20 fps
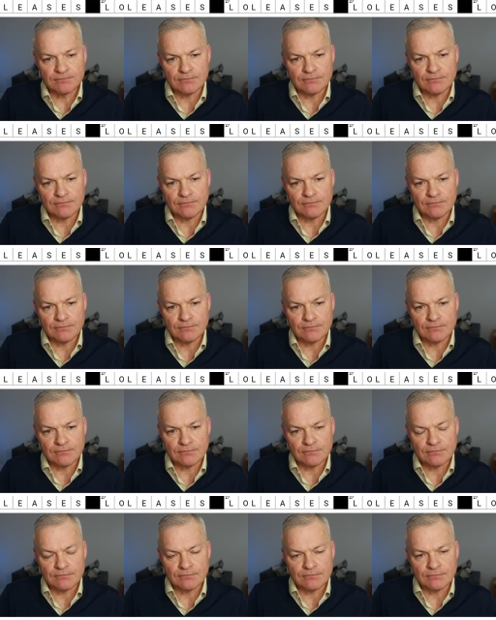
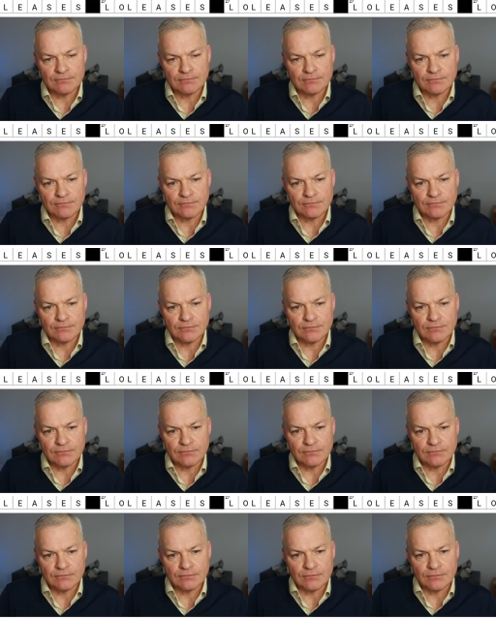Nothing is said.